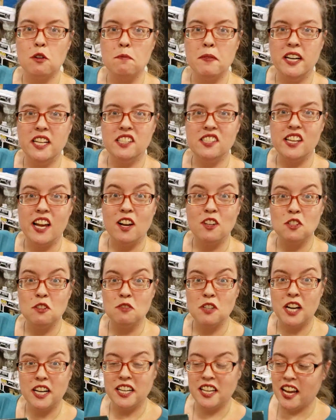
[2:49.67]
were many sounds of
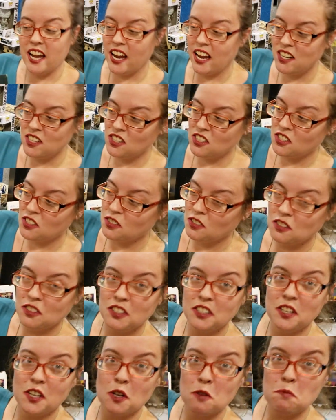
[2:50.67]
Johnny Cash
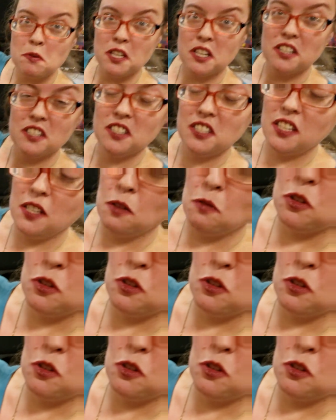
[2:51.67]
you know, because he